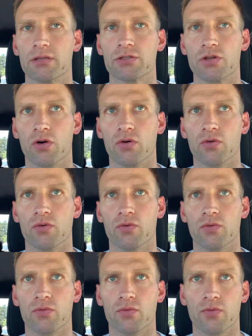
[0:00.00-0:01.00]
So
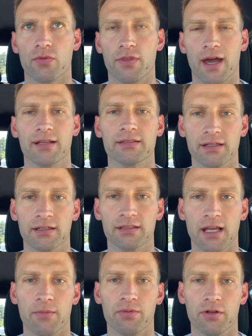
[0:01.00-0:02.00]
that's an
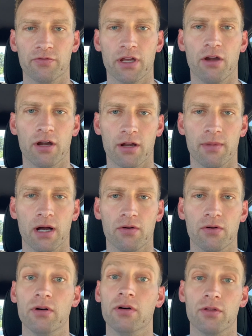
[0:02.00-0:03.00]
example of caring
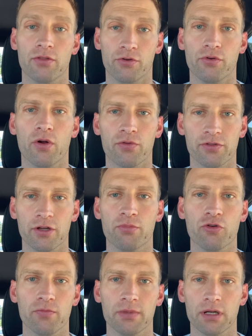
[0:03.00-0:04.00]
about the growth and the
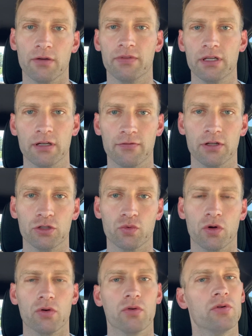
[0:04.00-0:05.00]
improvement of the
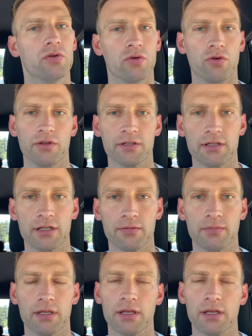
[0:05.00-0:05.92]
individual or the team.